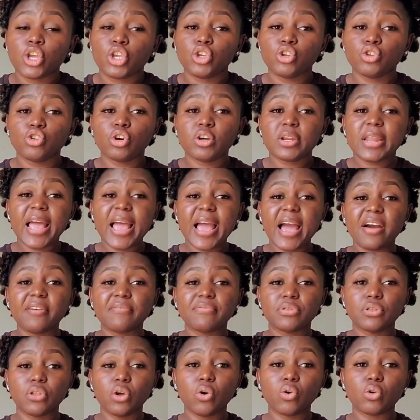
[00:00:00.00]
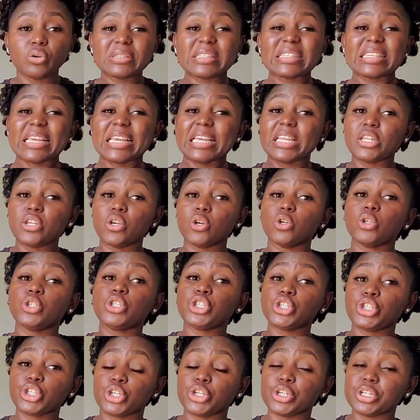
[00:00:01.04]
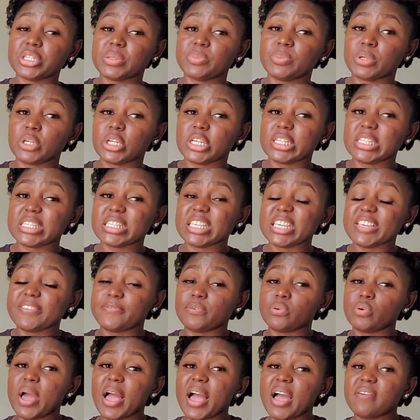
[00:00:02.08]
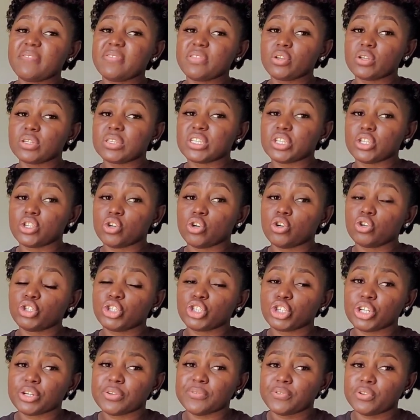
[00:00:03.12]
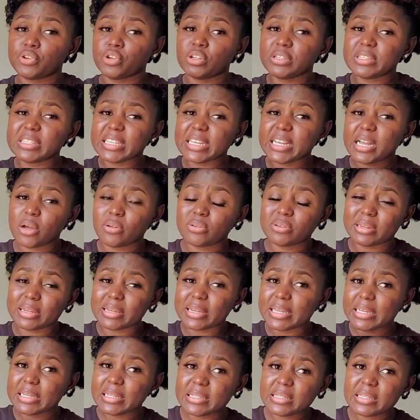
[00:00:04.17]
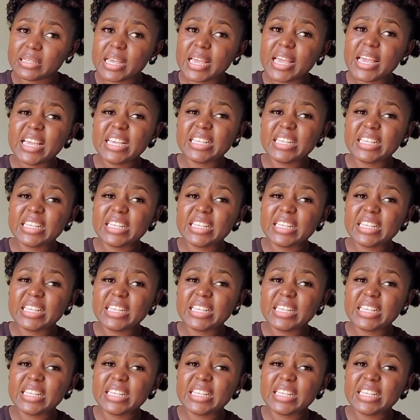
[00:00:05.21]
you don't have those in your shirt, because if you have those in your shirt, if you don't take out the length,